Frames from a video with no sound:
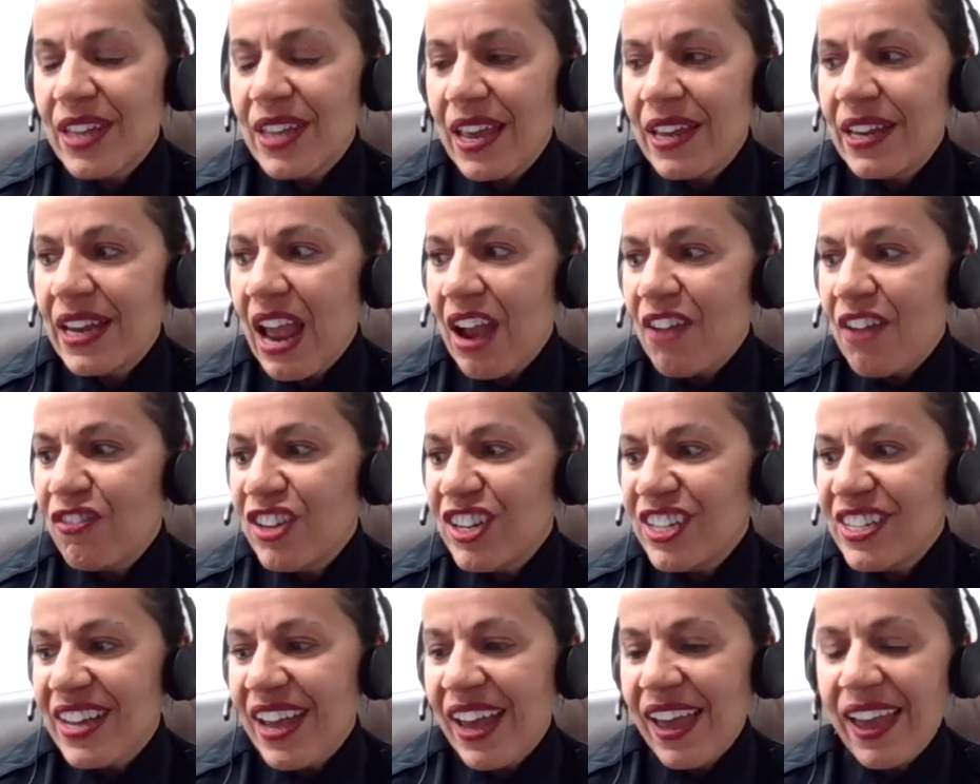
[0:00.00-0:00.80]
And
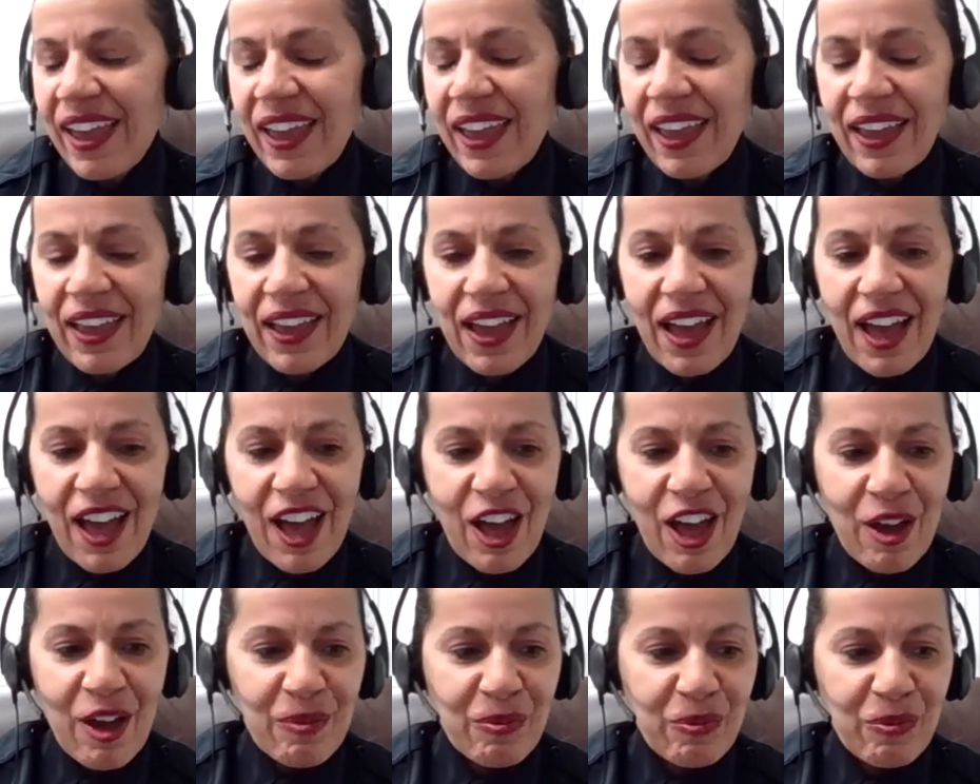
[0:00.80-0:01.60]
every day
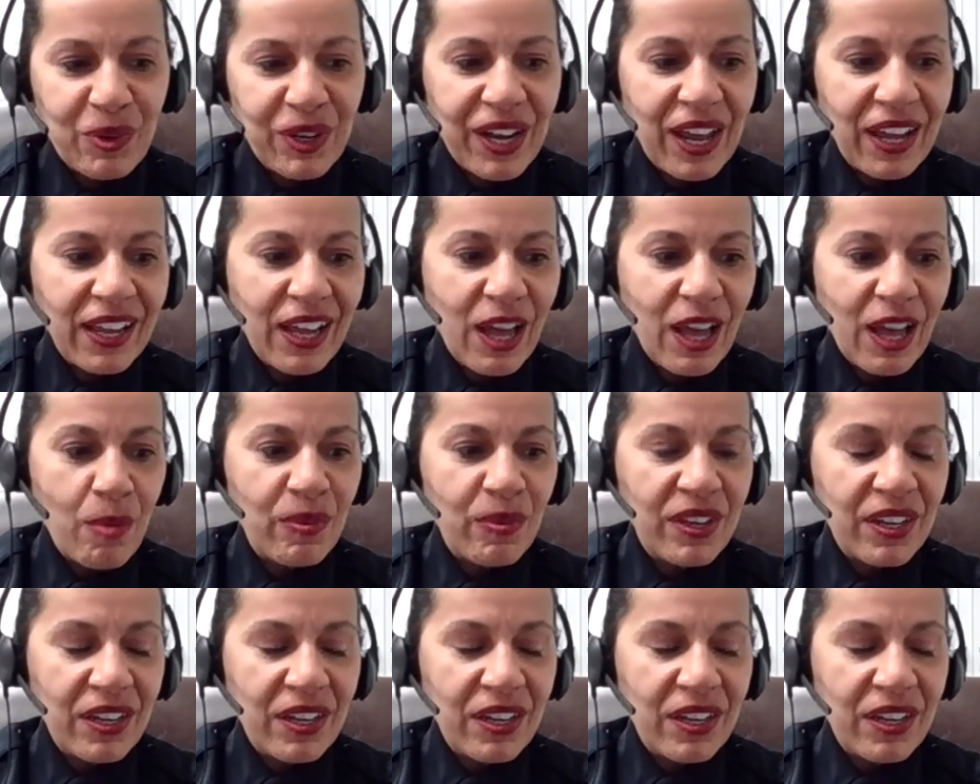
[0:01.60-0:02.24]
when I come